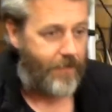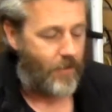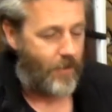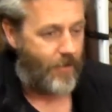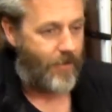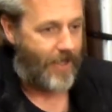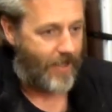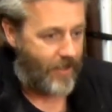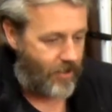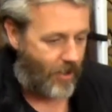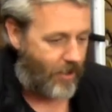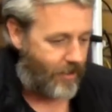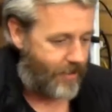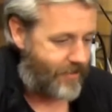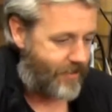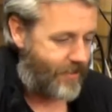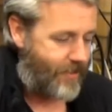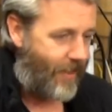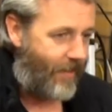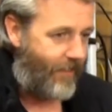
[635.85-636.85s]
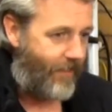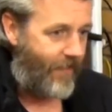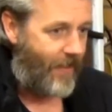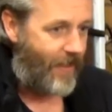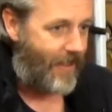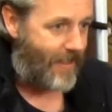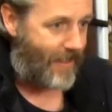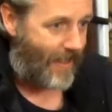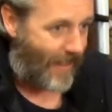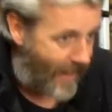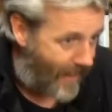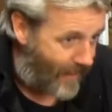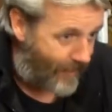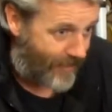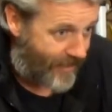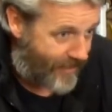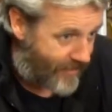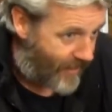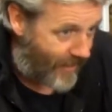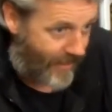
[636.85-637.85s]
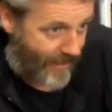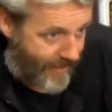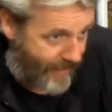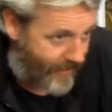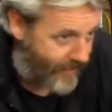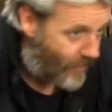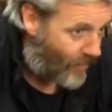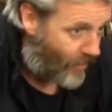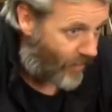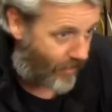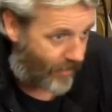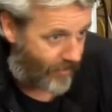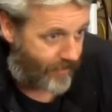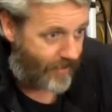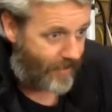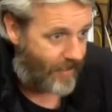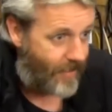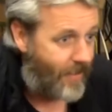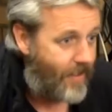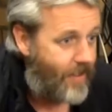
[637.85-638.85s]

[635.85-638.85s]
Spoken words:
and all that kind of stuff, and you're hanging on,